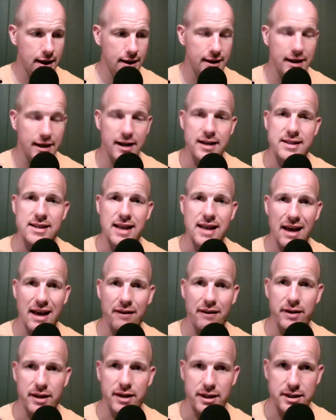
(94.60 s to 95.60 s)
that is
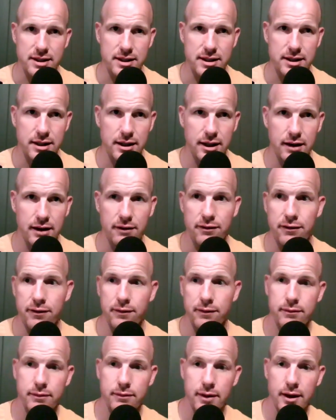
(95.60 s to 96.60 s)
evident
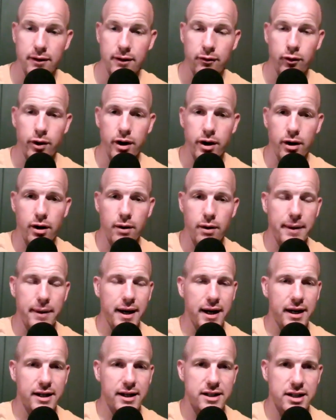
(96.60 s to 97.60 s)
if we are
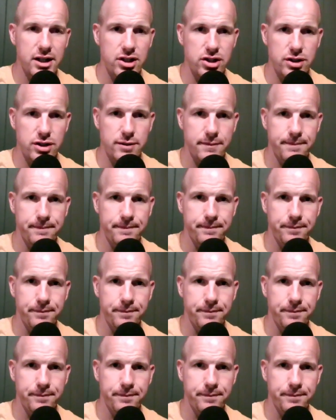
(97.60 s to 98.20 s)
paying attention.